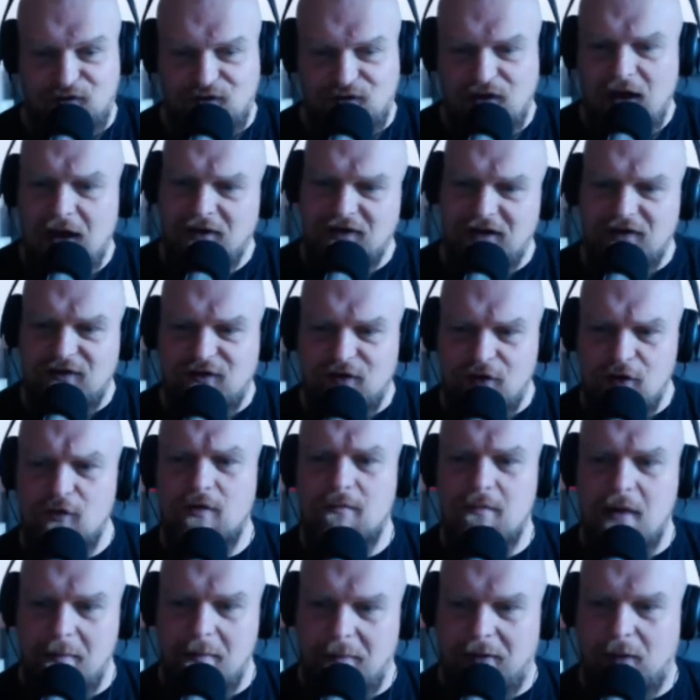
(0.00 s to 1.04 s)
Sandy, do you
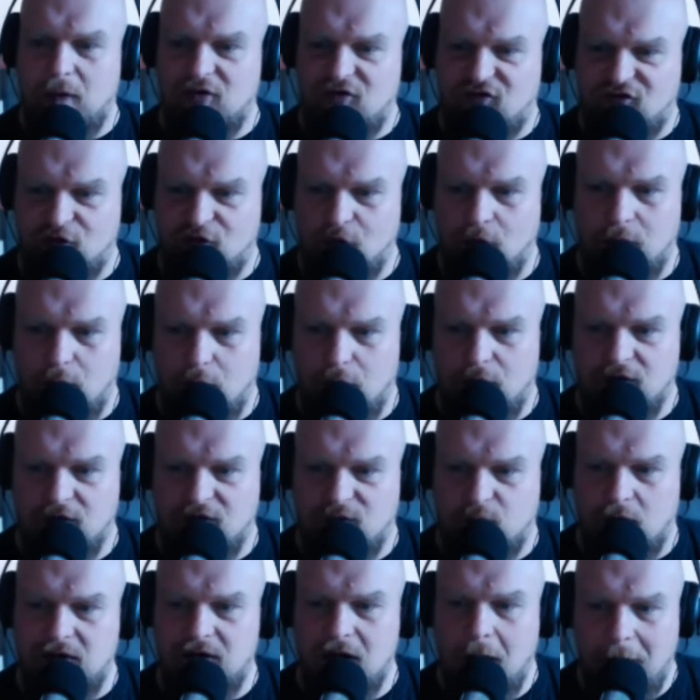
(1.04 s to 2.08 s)
remember what show it was,
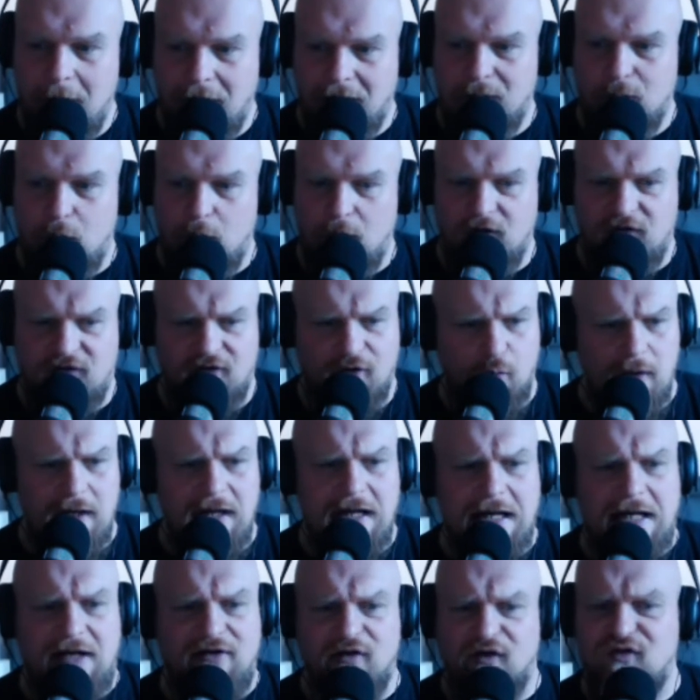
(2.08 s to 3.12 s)
what number it was that
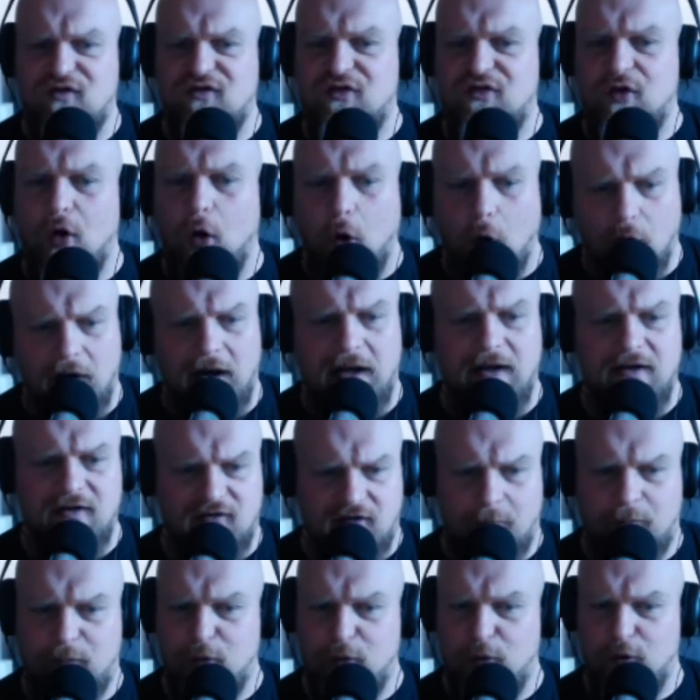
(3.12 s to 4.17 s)
we just tore
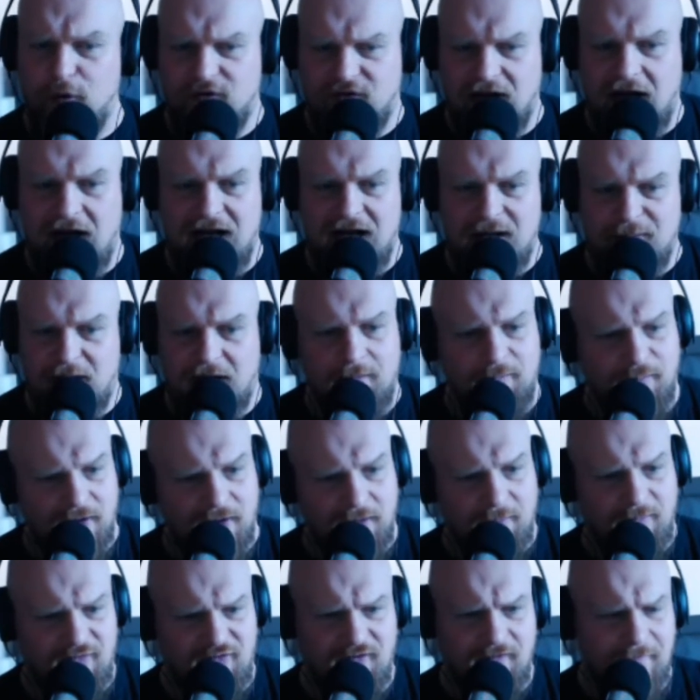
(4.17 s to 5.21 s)
into poor Tattie
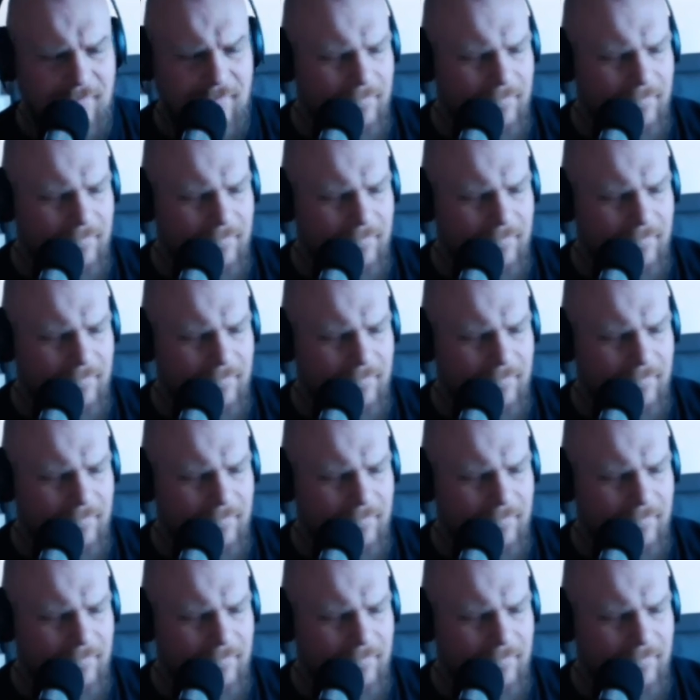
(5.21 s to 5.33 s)
Panpipes?